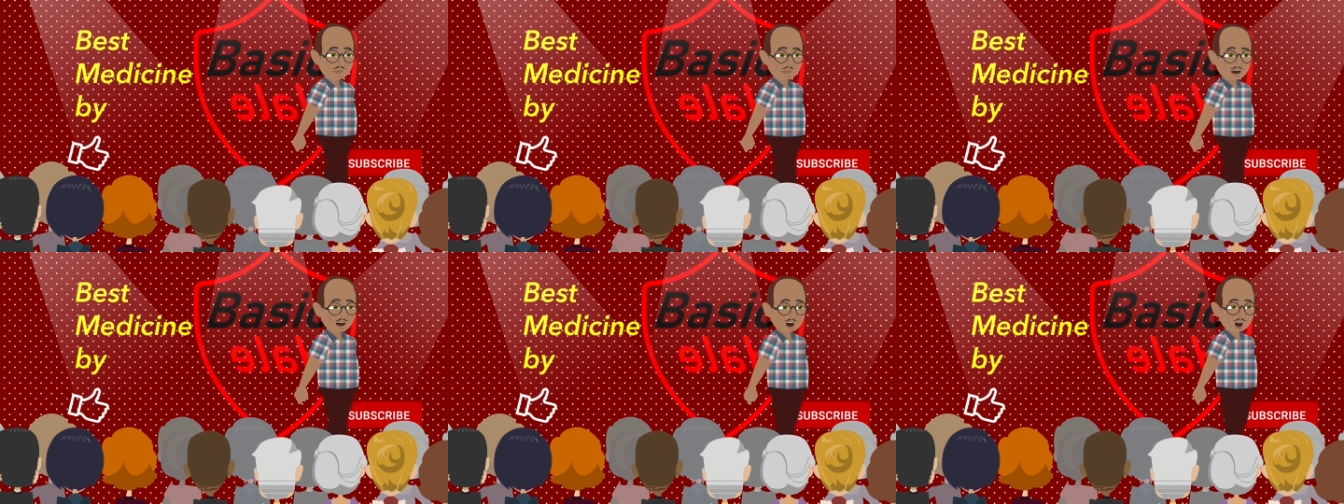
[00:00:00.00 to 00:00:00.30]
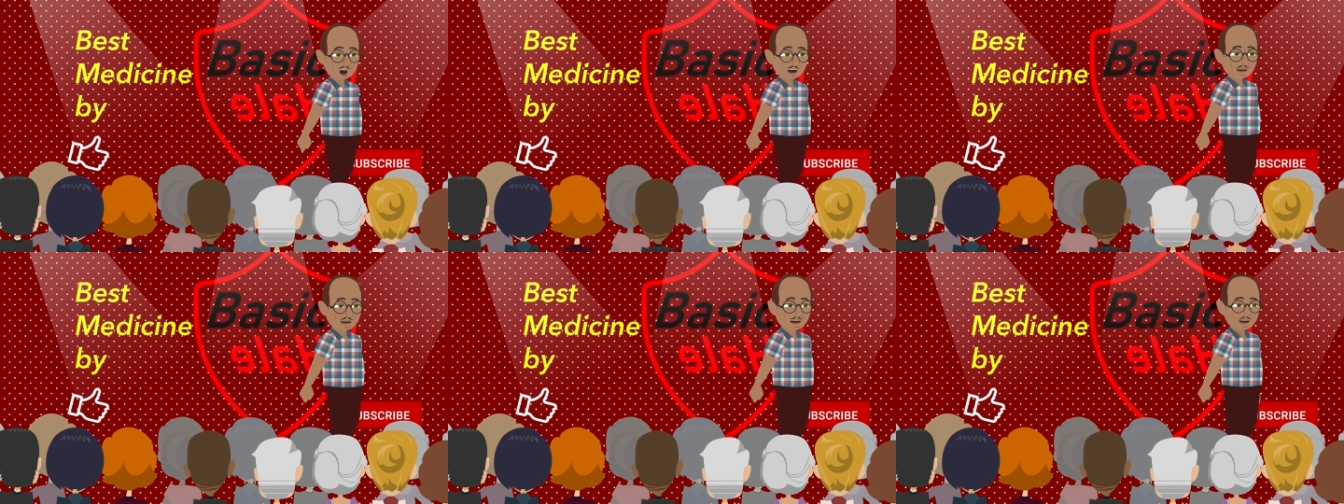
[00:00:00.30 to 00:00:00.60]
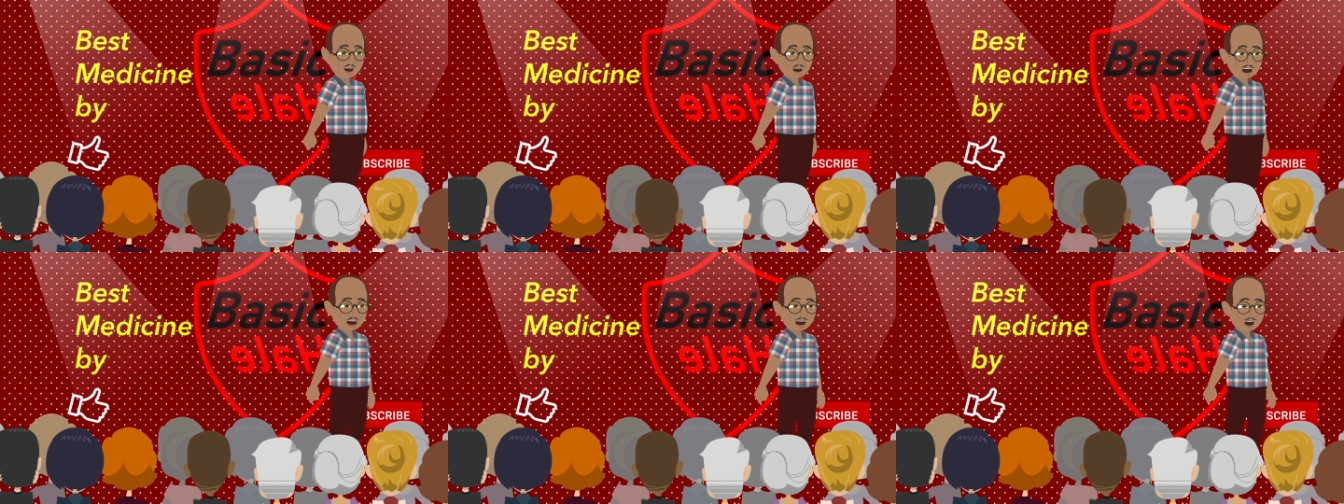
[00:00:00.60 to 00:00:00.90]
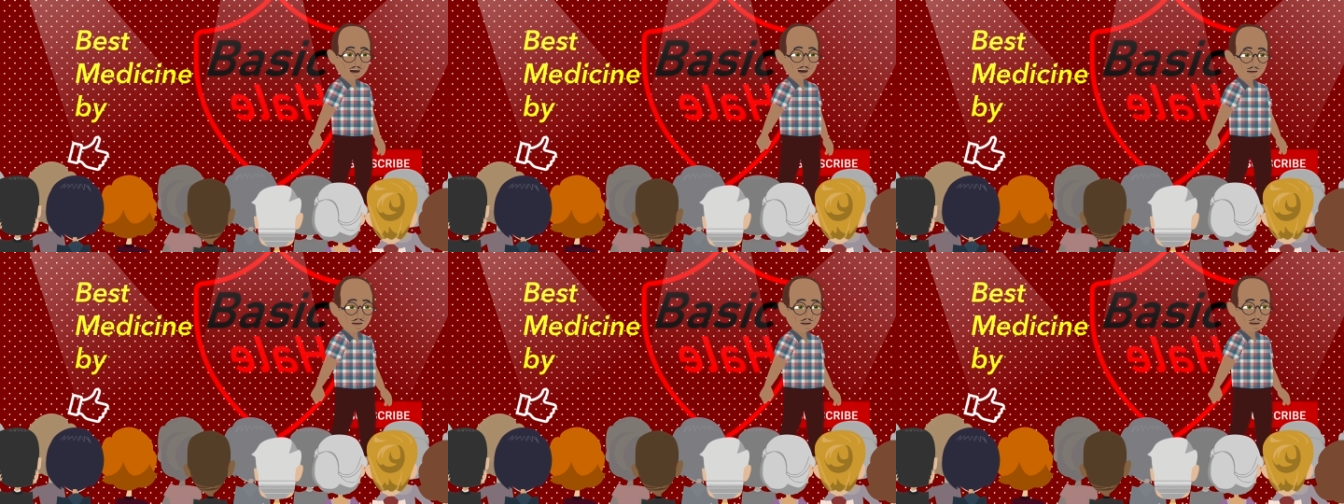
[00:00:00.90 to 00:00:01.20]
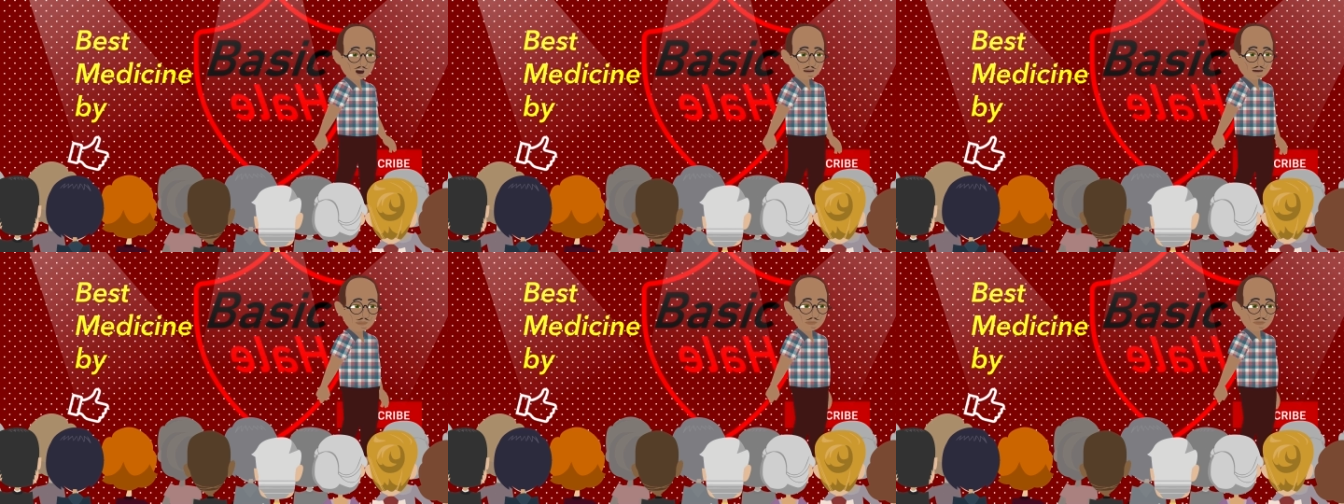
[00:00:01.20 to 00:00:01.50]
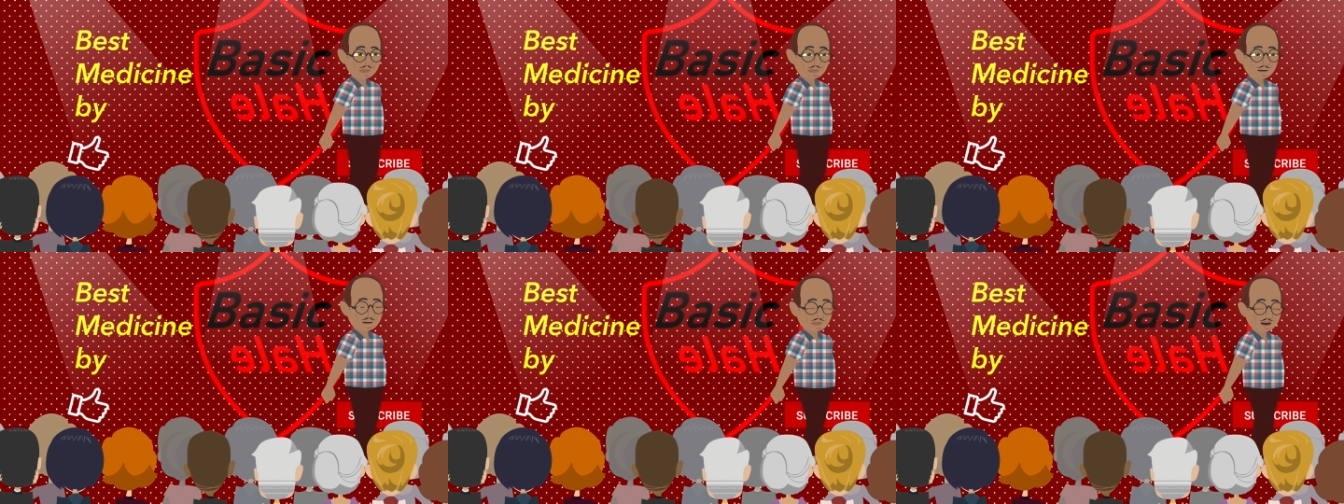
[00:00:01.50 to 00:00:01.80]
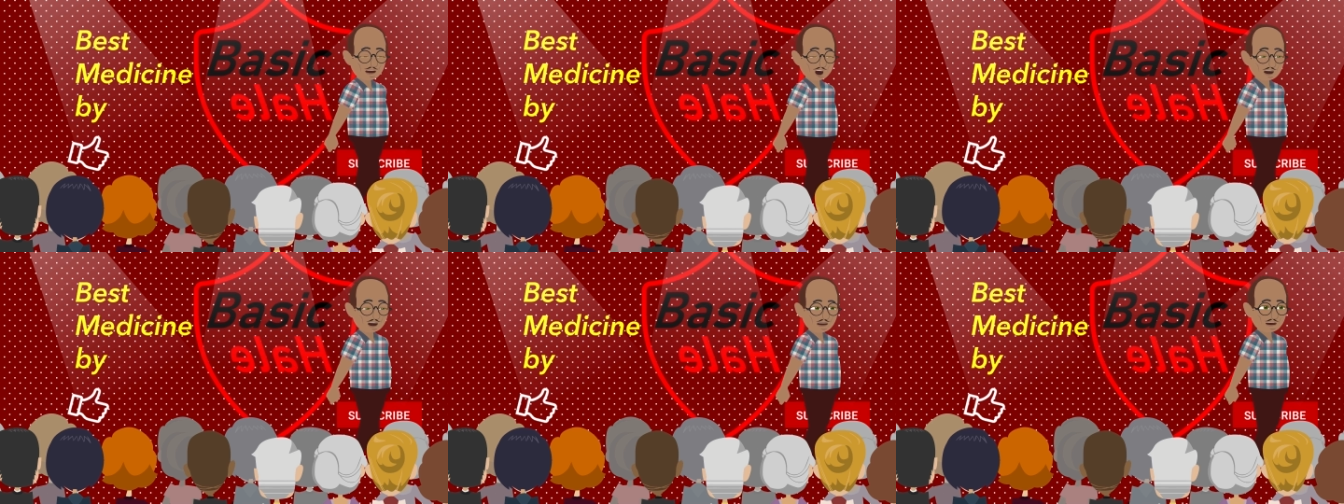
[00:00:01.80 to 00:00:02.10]
if I have more of these
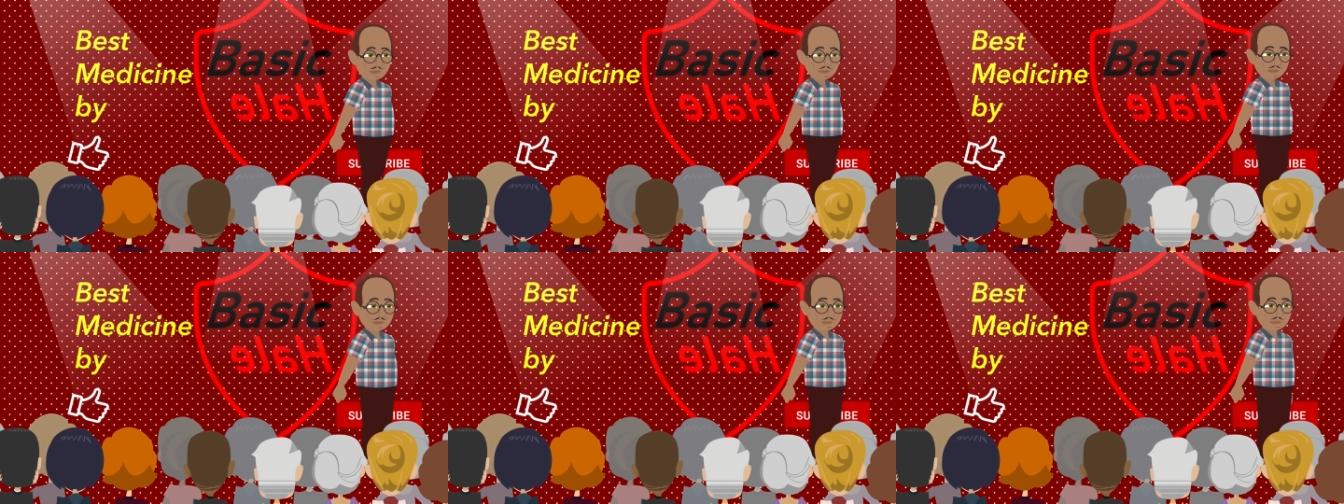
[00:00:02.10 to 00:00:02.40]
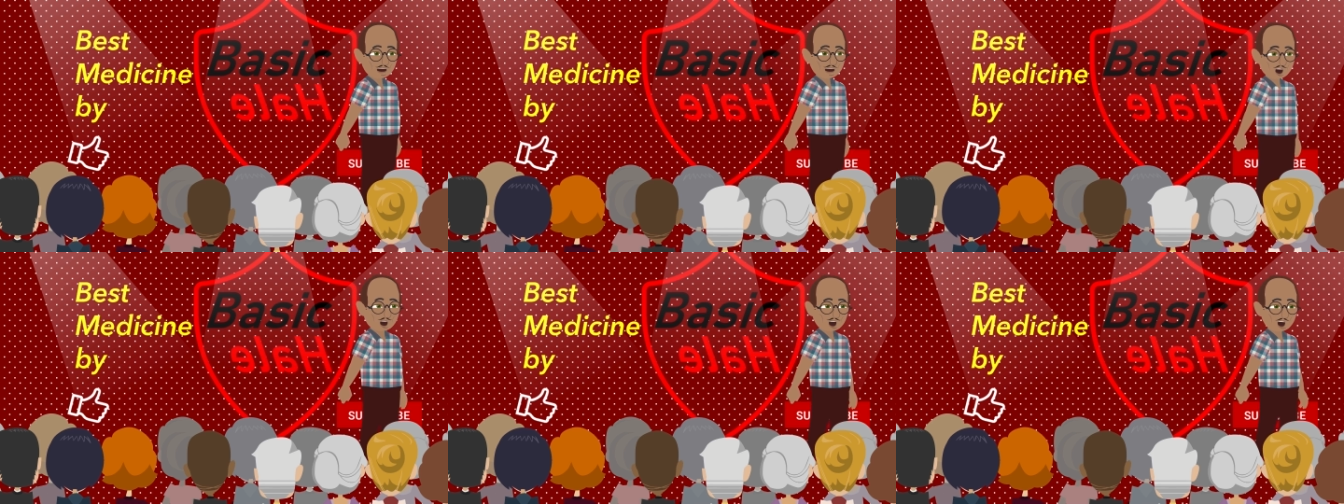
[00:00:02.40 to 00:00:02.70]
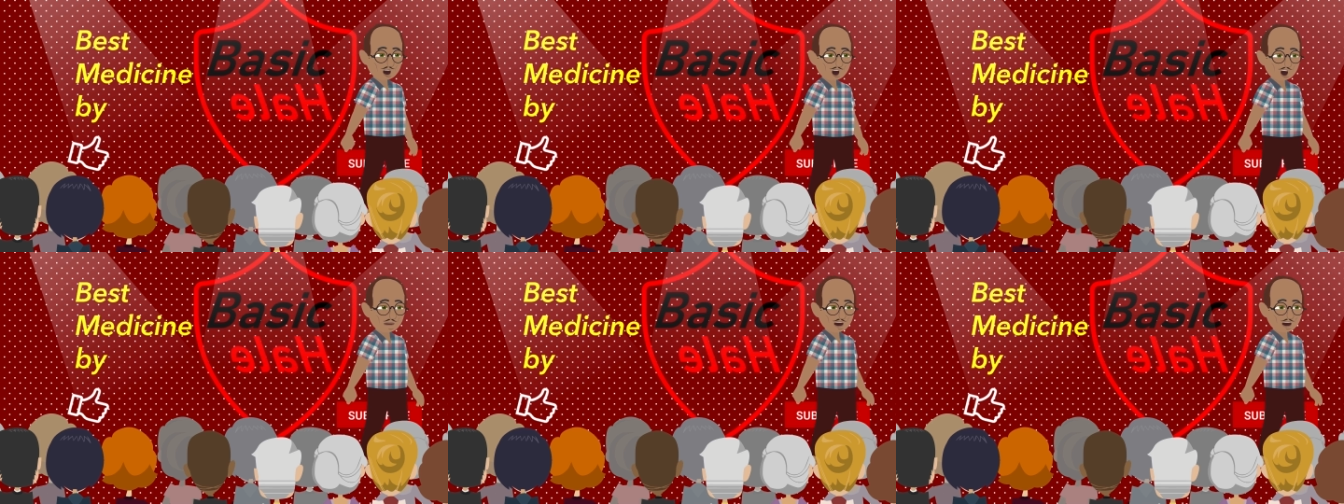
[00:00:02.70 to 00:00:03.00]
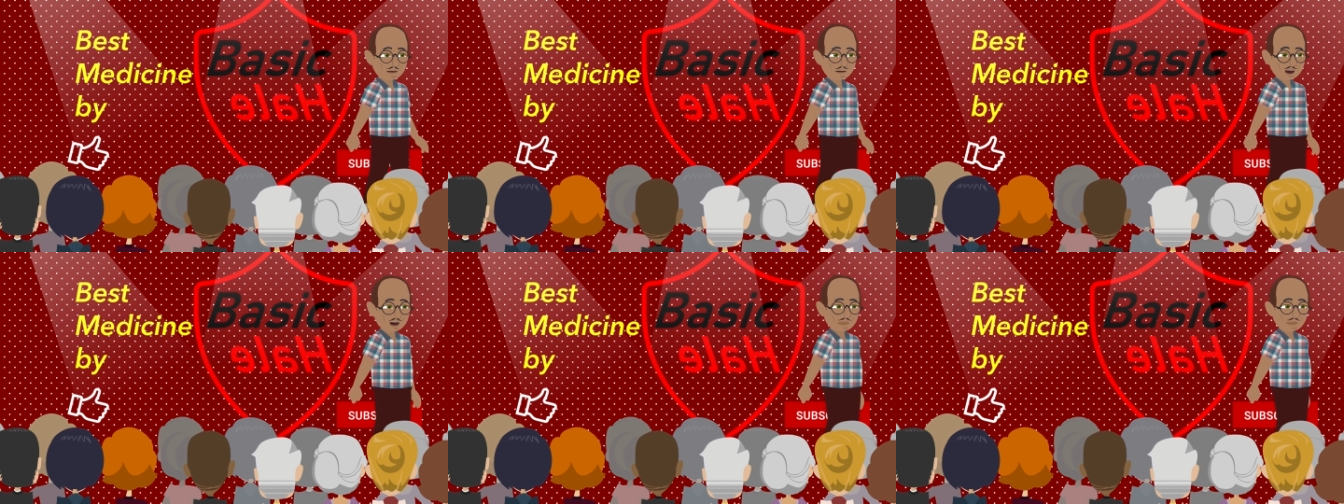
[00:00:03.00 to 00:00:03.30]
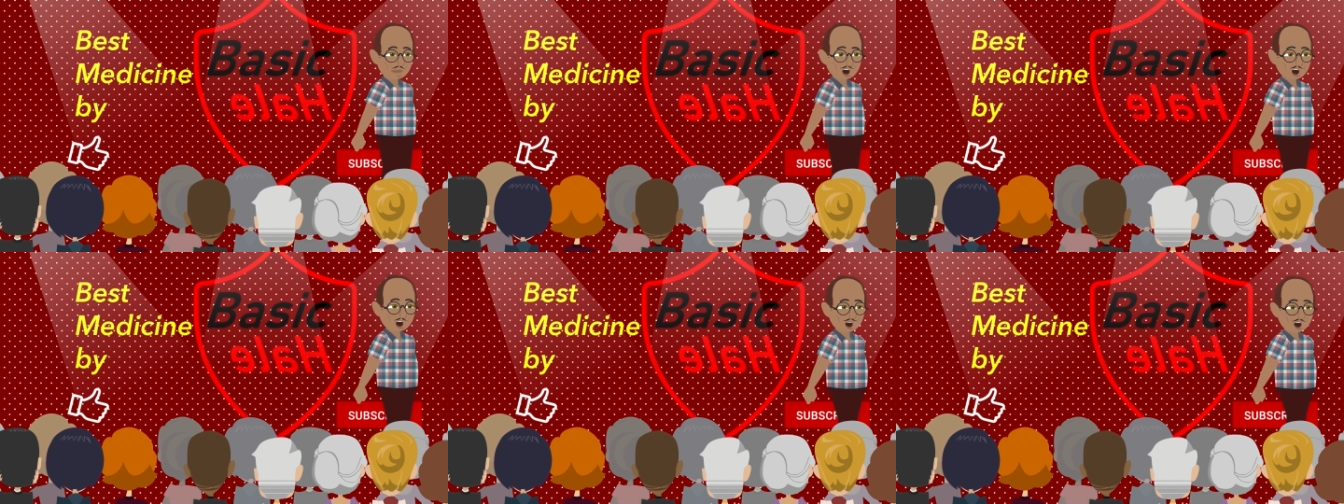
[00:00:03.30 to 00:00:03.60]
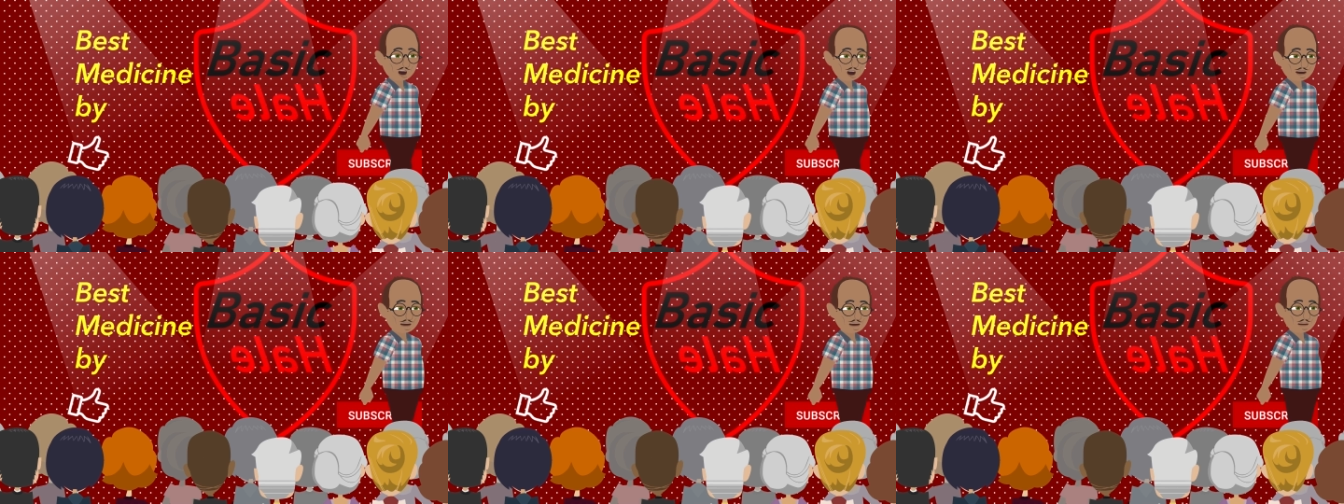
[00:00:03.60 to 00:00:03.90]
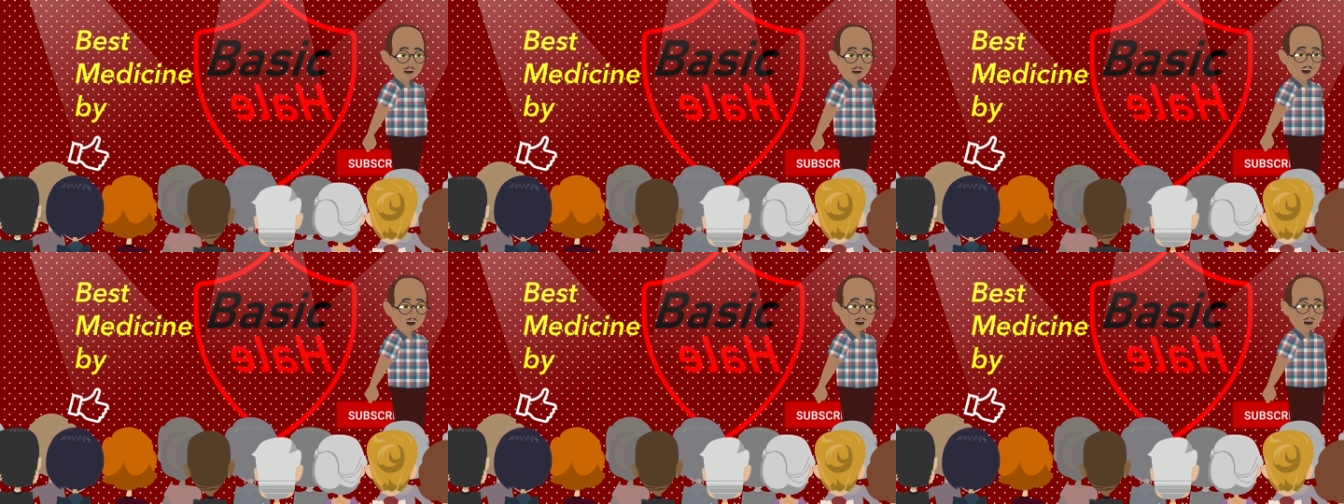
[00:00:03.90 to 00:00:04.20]
good symbiotic bacteria in my
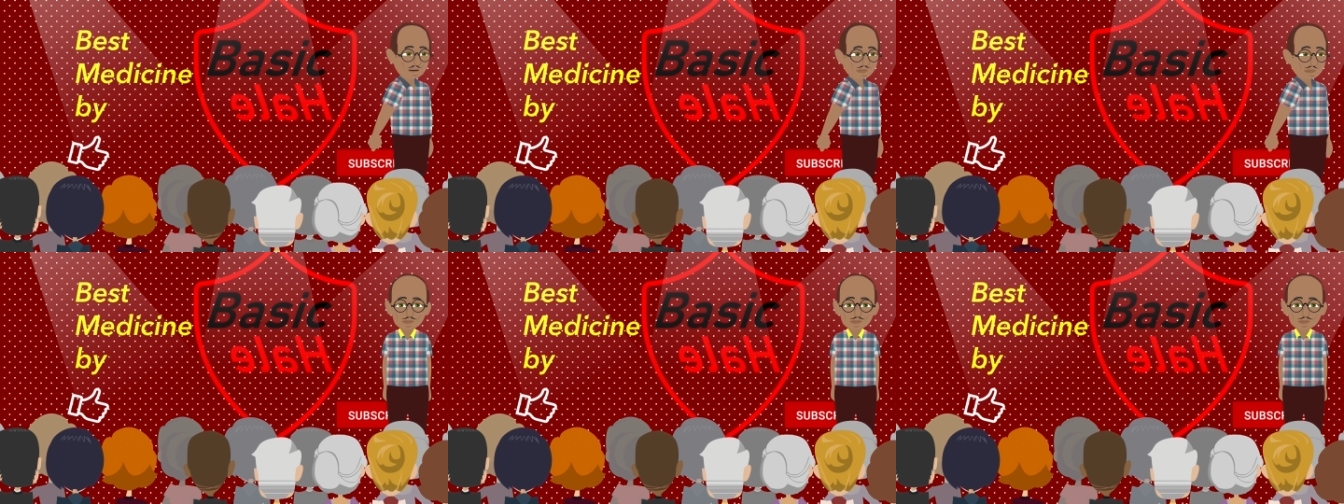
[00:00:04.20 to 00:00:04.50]
brain,